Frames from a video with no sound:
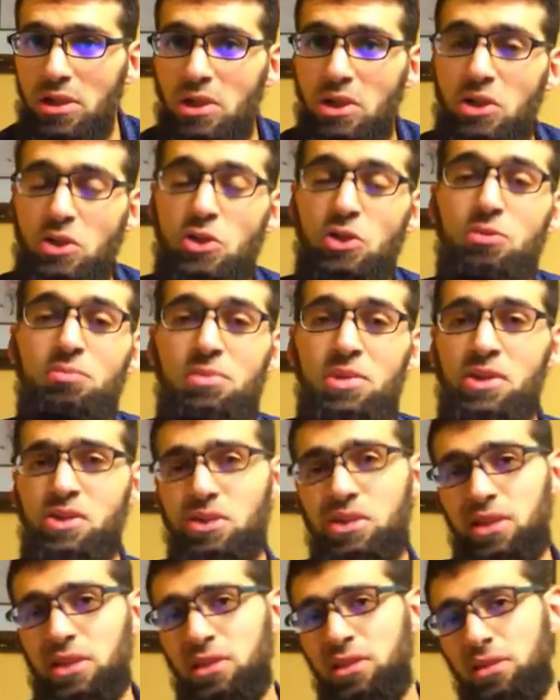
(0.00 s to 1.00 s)
to
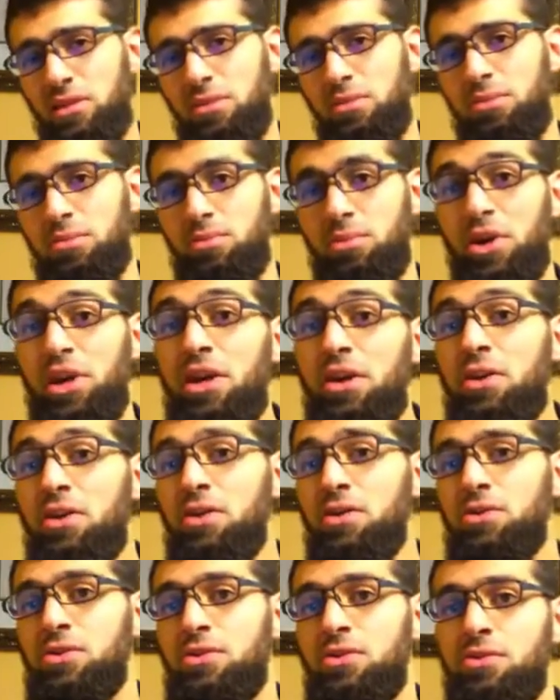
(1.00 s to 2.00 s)
missing
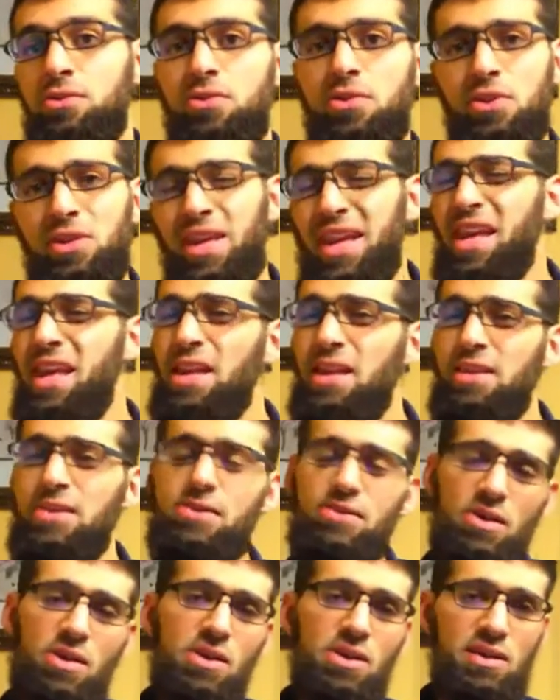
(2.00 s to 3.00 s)
prayers for
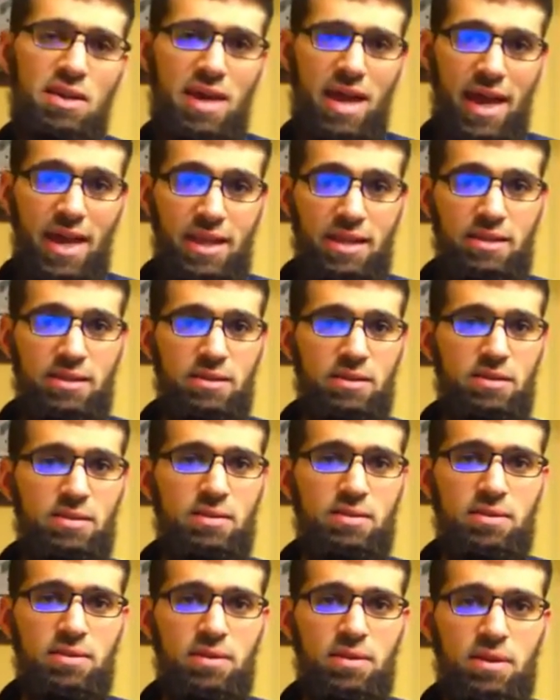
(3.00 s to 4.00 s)
days on end,
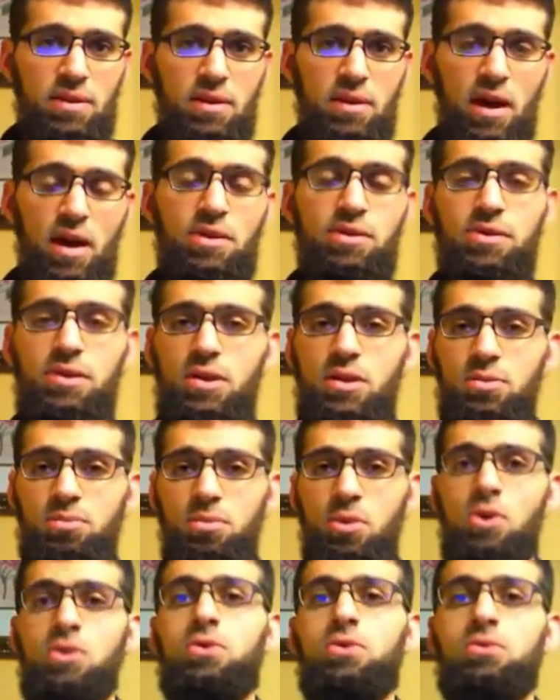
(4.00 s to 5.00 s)
until
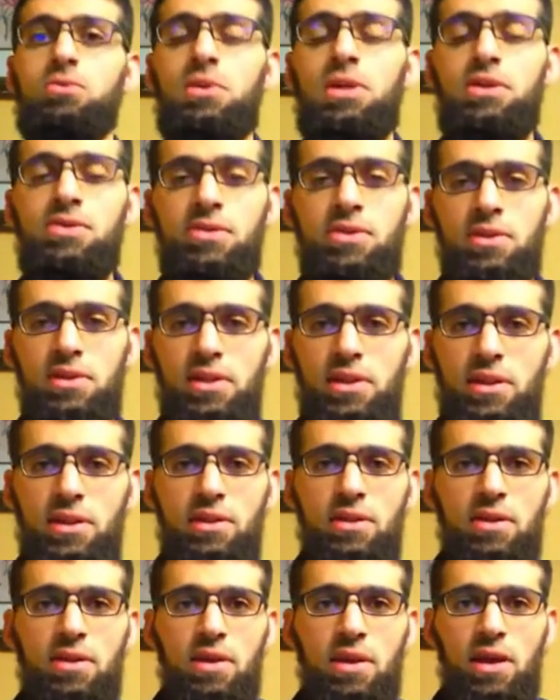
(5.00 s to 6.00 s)
most
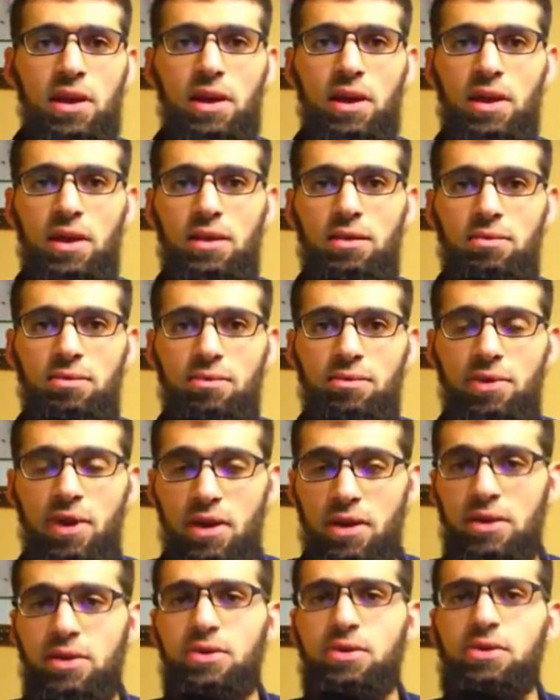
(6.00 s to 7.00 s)
recently he
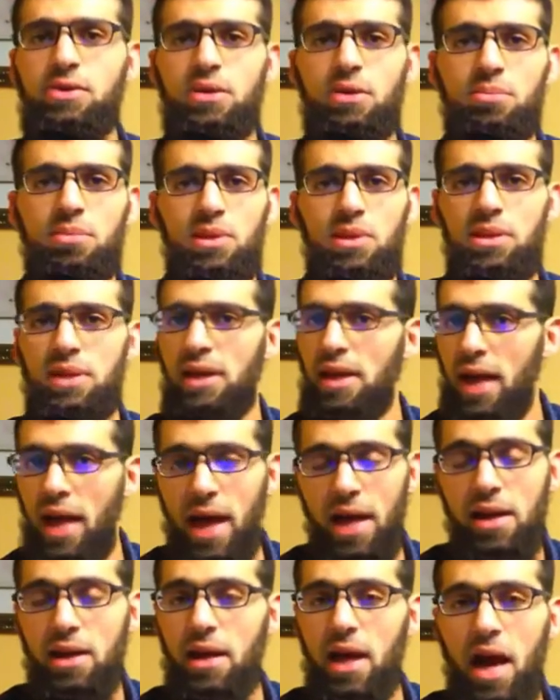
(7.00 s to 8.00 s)
fell into something that
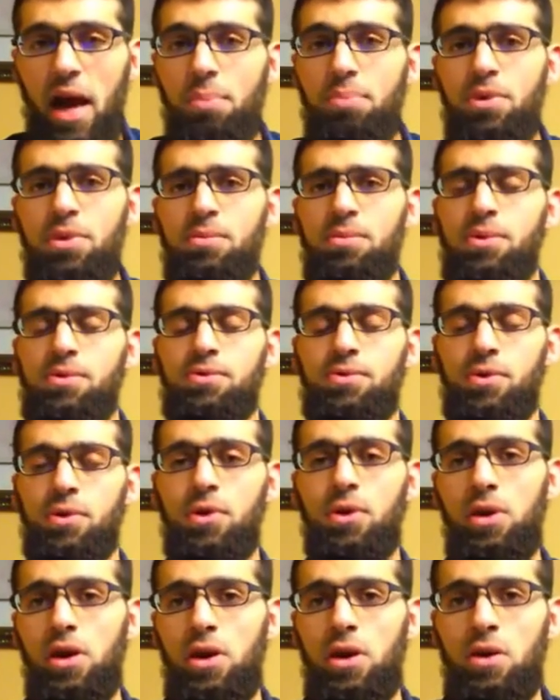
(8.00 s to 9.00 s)
hadn't happened
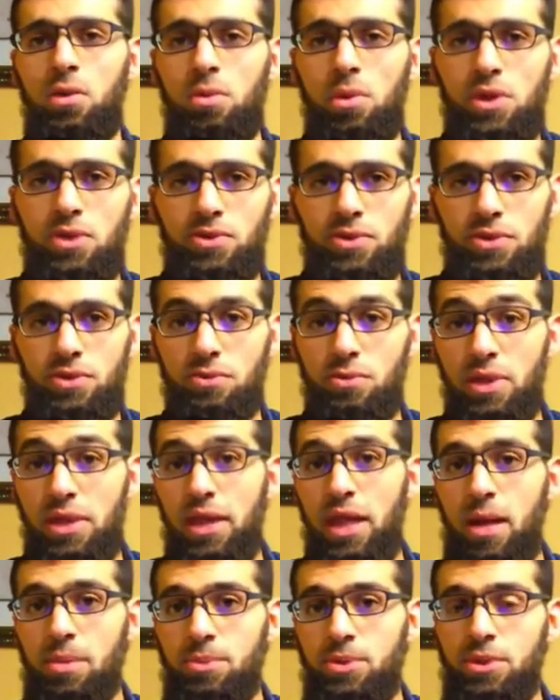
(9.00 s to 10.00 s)
before, which is
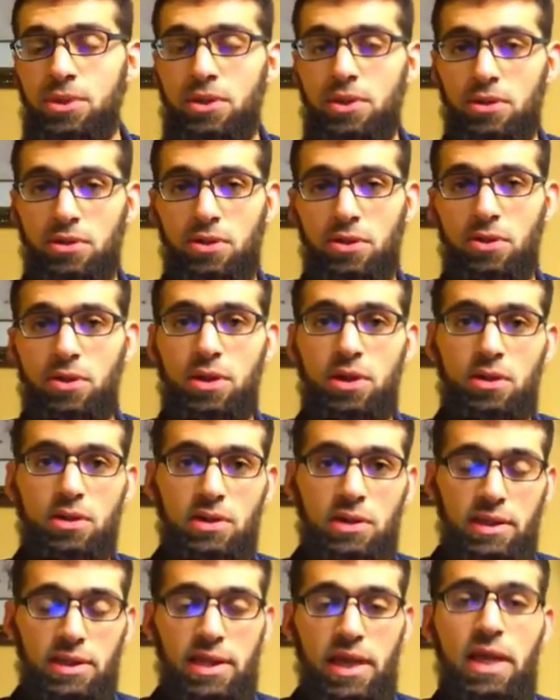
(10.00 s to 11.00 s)
relapsing during
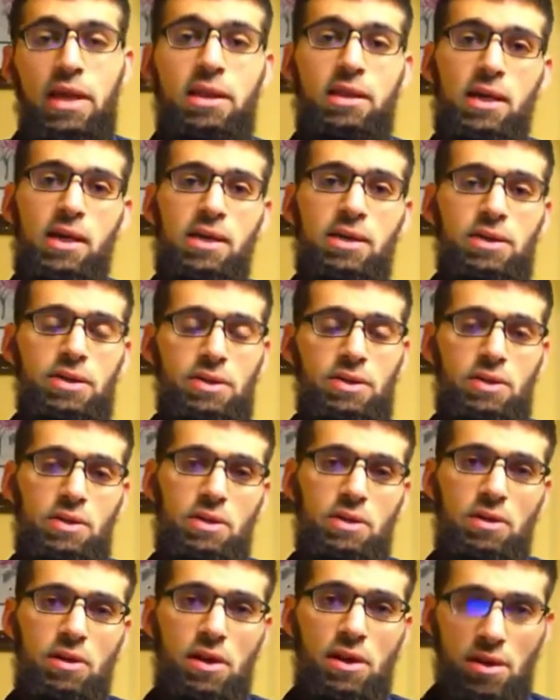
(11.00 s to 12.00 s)
the daylight
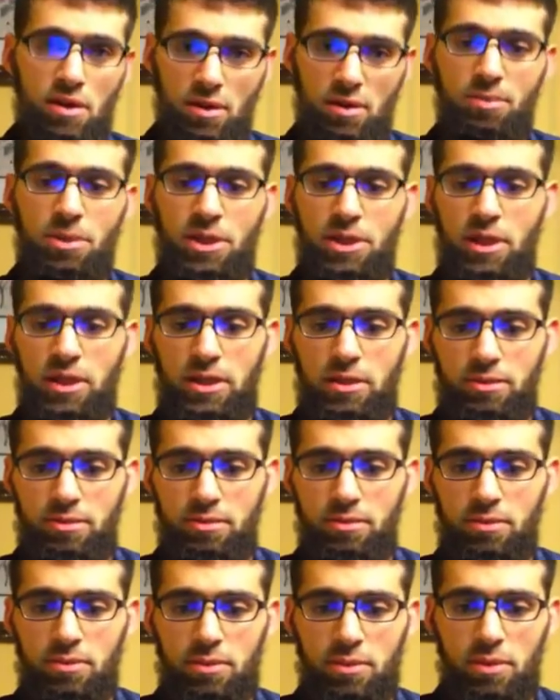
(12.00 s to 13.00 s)
in Ramadan
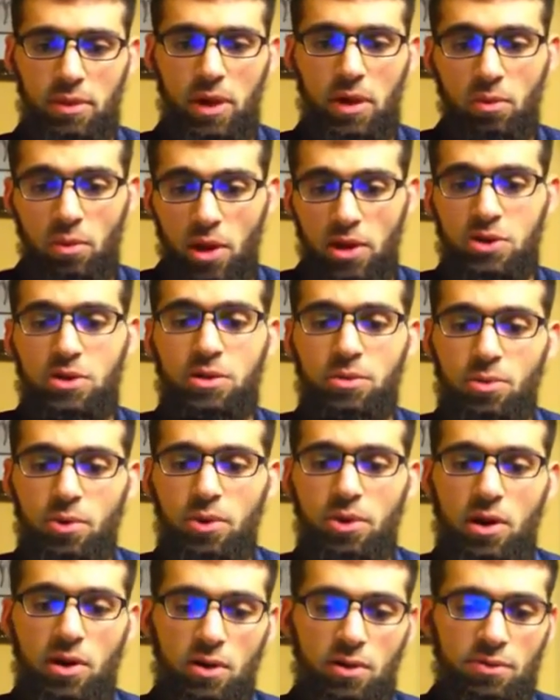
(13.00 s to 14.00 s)
and watching
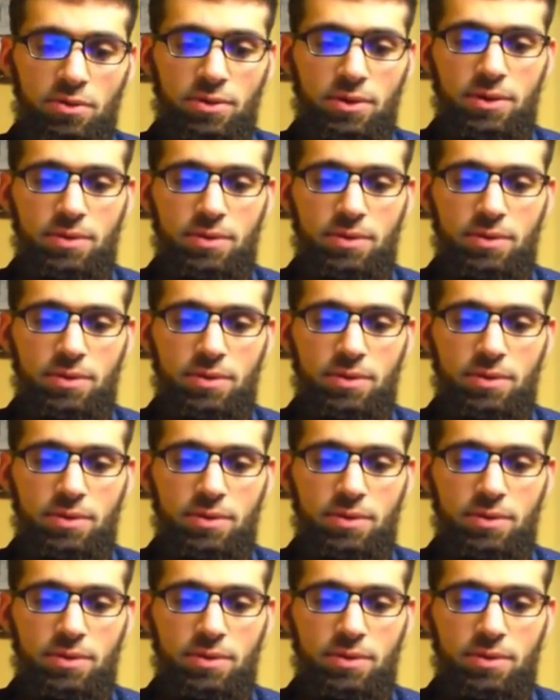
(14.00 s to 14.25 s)
pornography.